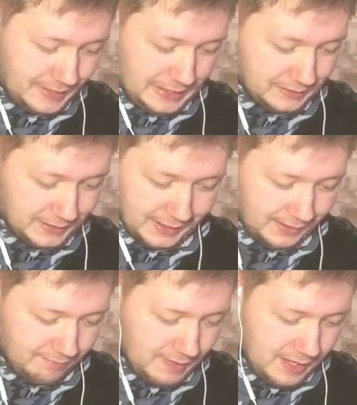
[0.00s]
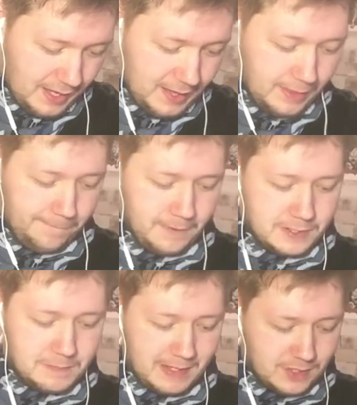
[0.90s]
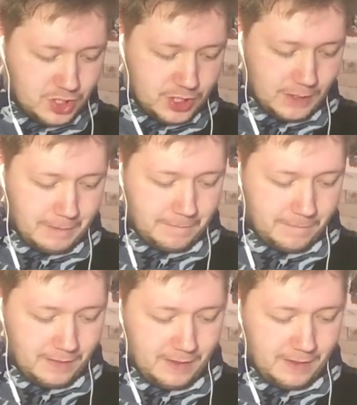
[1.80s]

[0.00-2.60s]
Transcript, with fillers: Okay. The first match of